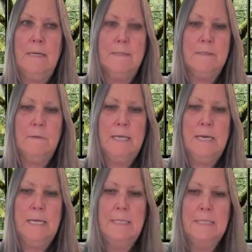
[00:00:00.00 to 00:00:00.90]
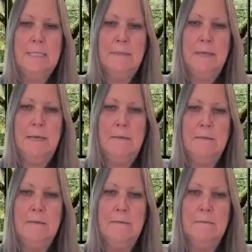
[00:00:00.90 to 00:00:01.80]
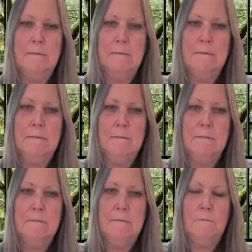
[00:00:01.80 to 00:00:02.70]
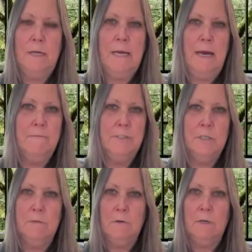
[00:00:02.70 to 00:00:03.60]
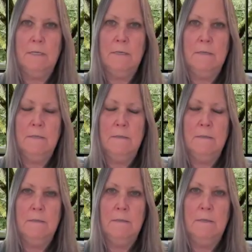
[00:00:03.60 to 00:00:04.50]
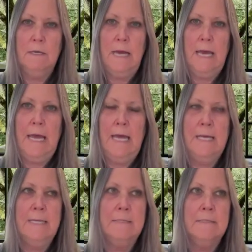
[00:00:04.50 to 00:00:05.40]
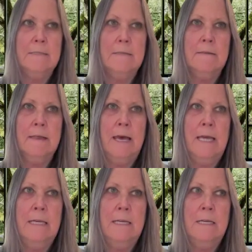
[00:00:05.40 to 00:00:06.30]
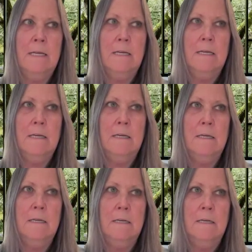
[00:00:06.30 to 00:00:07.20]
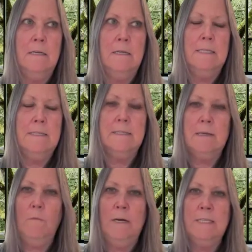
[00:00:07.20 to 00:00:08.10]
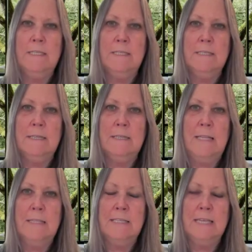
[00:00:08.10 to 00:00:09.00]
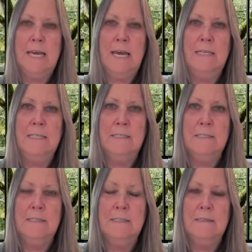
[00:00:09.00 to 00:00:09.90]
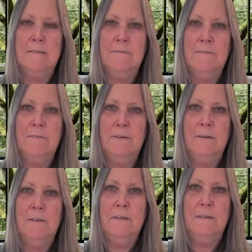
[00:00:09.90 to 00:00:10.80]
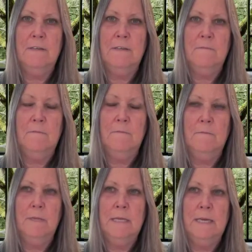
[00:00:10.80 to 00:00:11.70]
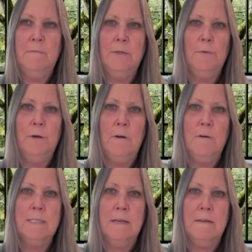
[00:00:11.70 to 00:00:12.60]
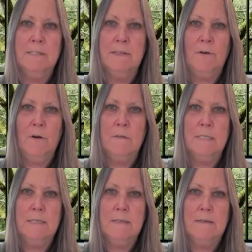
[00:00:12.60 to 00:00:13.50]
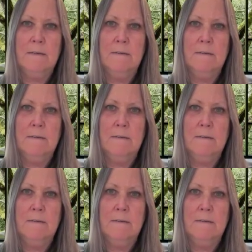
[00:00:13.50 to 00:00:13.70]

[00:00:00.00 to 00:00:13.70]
so the idea that we have children, and then in some ways it's like that's the end of being able to put ourselves first.